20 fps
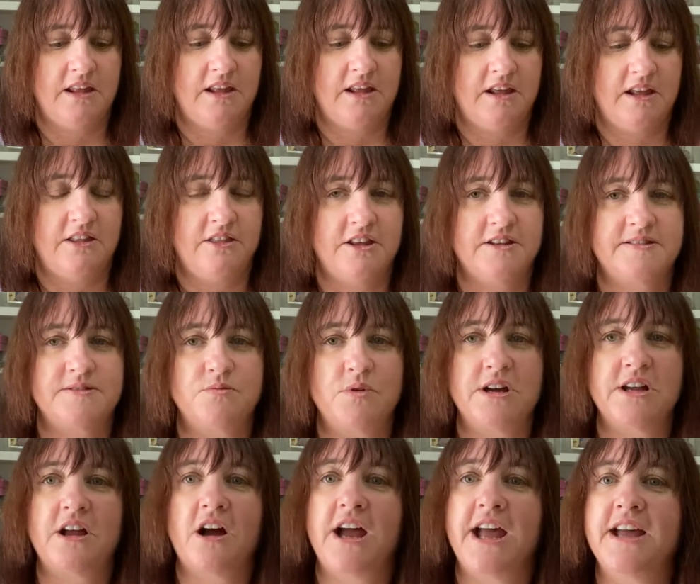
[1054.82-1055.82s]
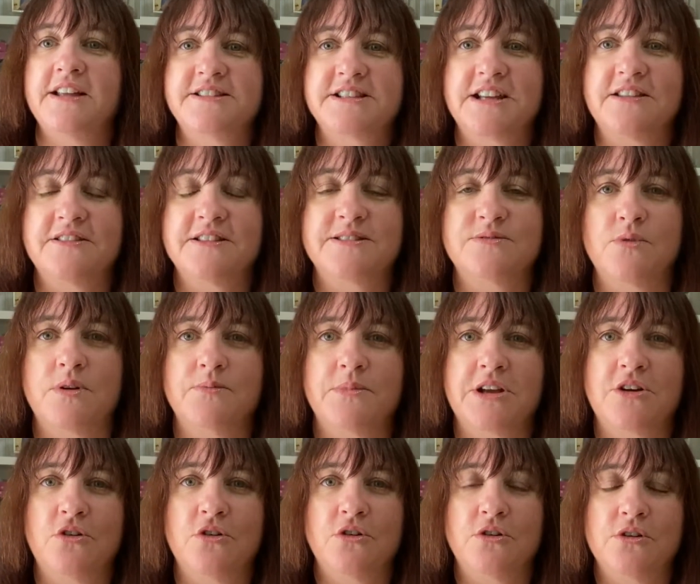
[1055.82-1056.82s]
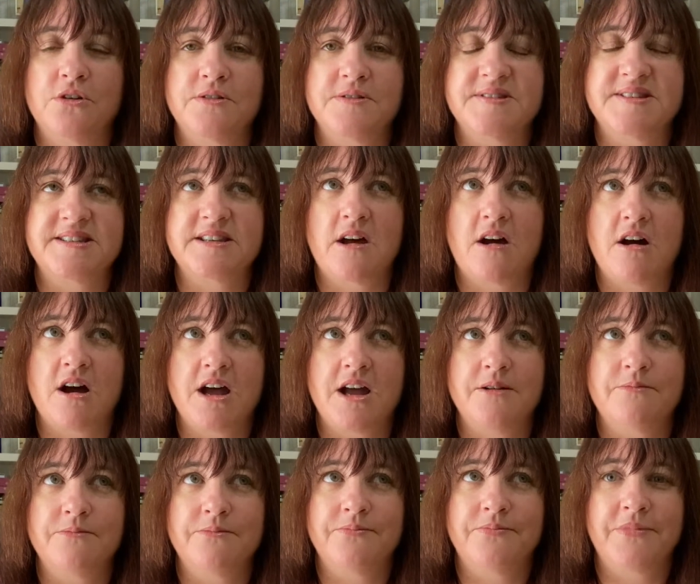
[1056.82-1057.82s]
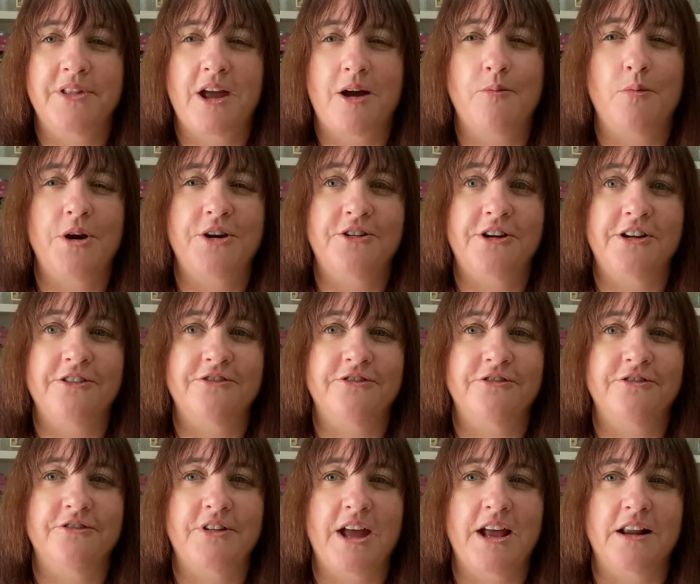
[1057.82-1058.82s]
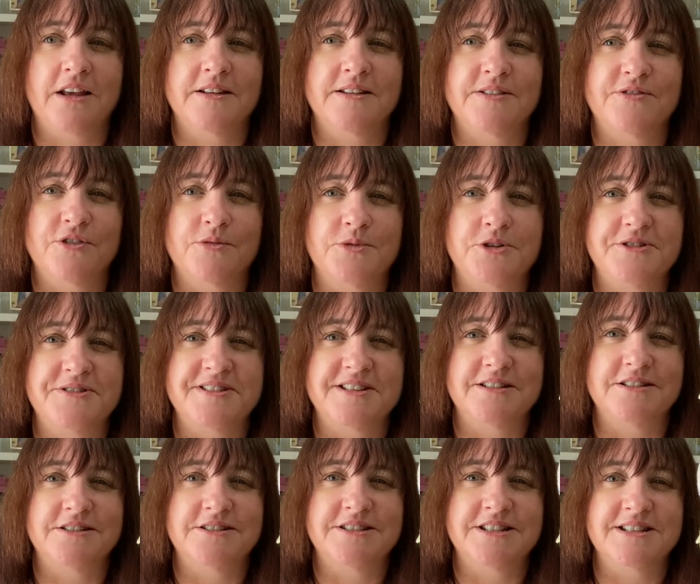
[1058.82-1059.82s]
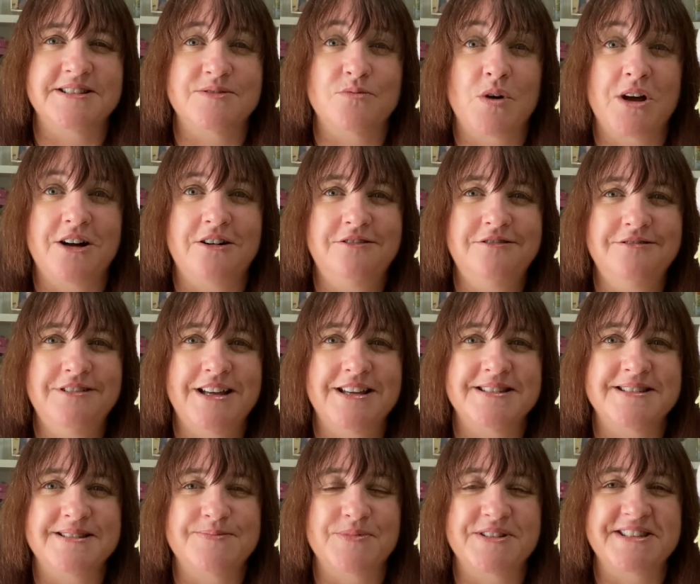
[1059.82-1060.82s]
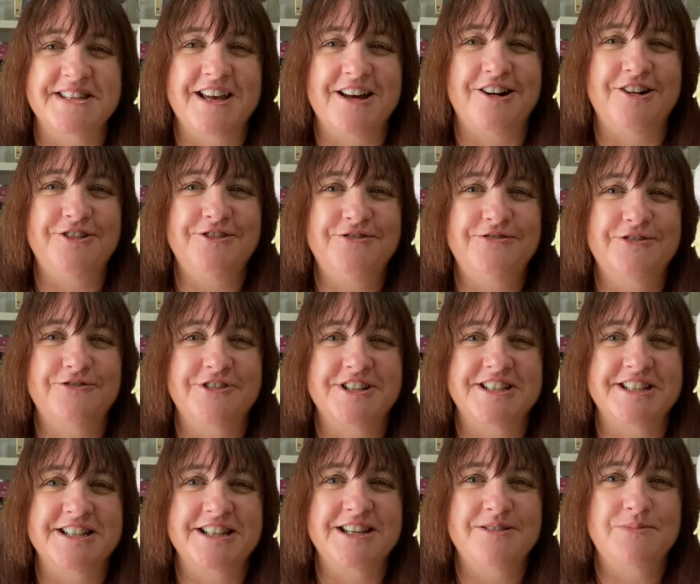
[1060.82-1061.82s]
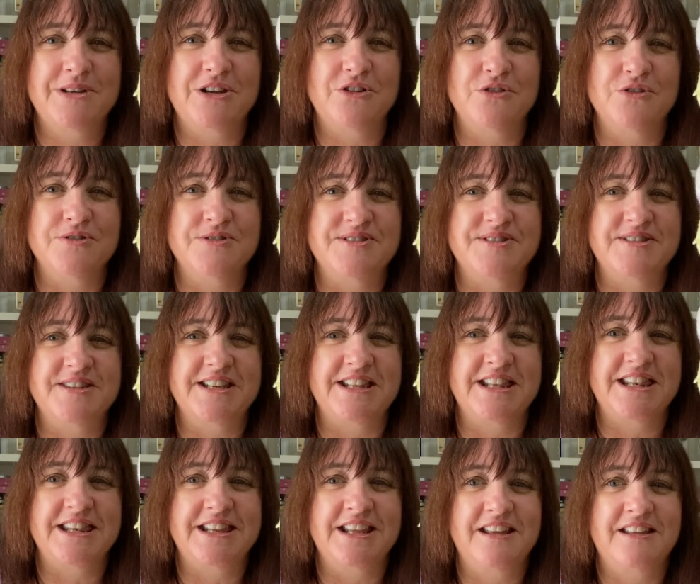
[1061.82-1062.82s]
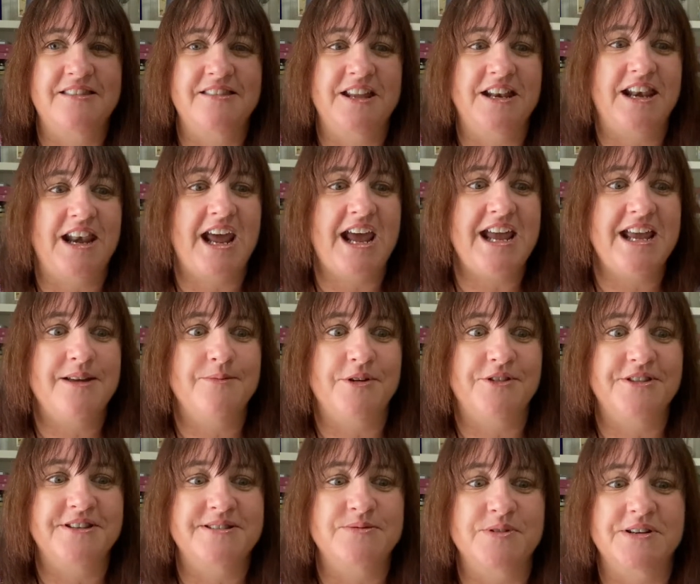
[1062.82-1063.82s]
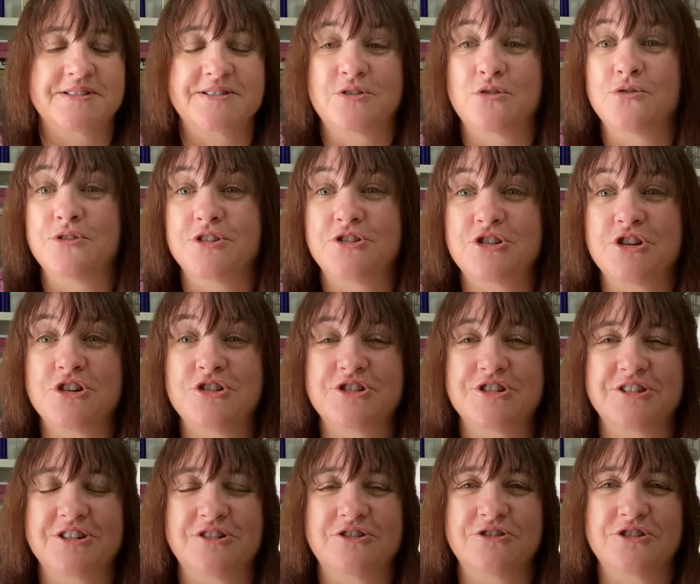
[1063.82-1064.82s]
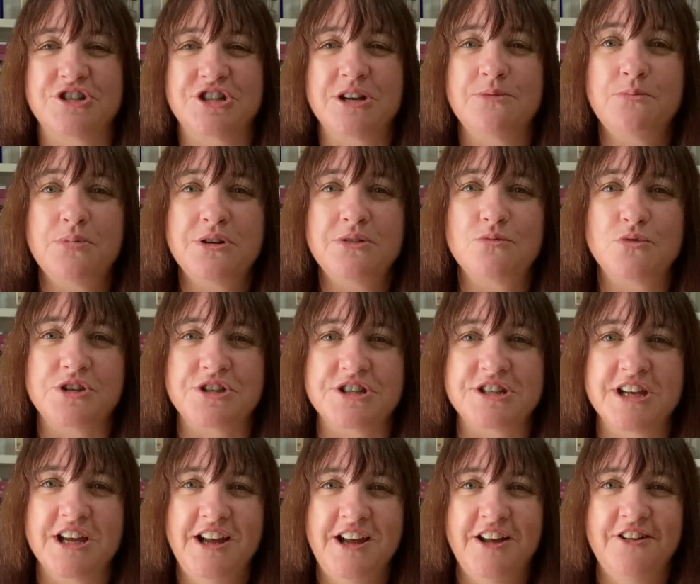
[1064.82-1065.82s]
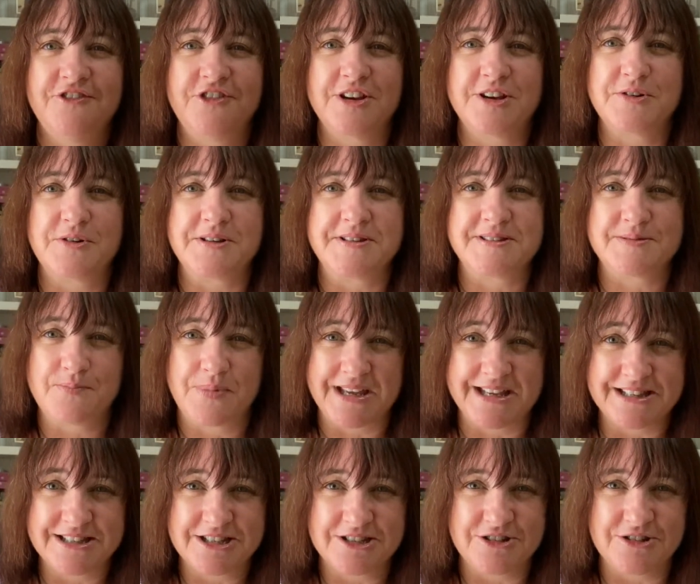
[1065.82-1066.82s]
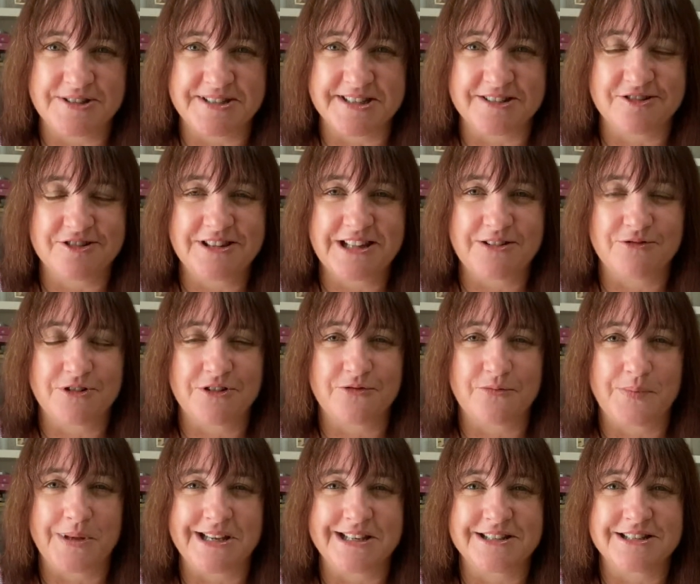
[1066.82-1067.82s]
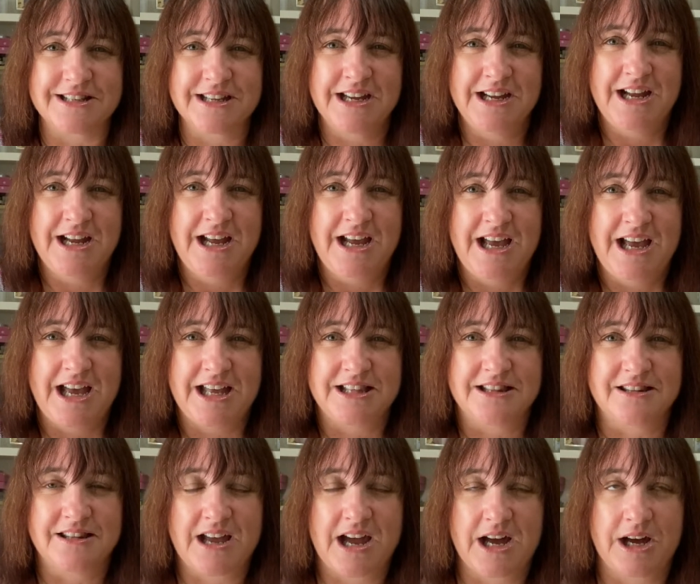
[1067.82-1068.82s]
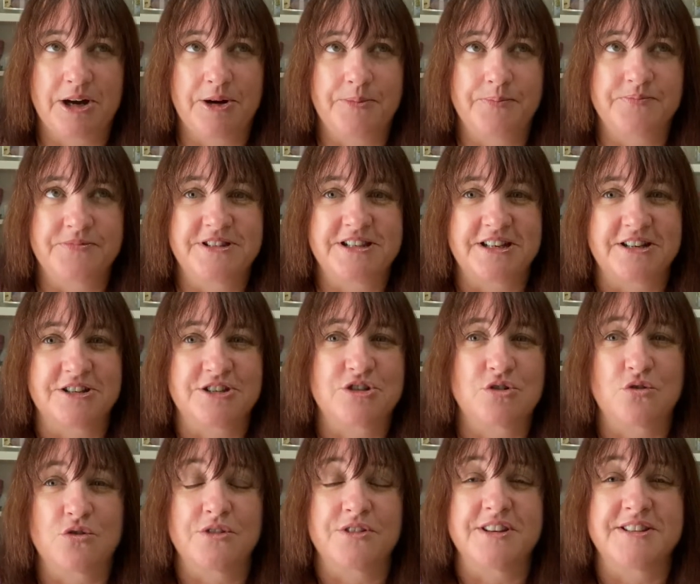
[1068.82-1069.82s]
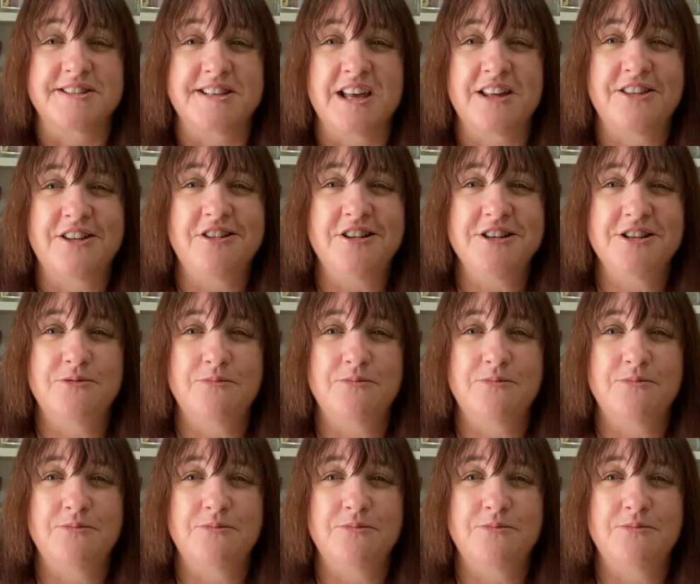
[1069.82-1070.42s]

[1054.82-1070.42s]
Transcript: This one, I had to get this one because I'm wondering if Ali is from New Zealand as well as myself originally, because the name on this one is called the Church of the Good Shepherd, which if anyone's been to New Zealand, they would have been to, and done a tour of the South Island.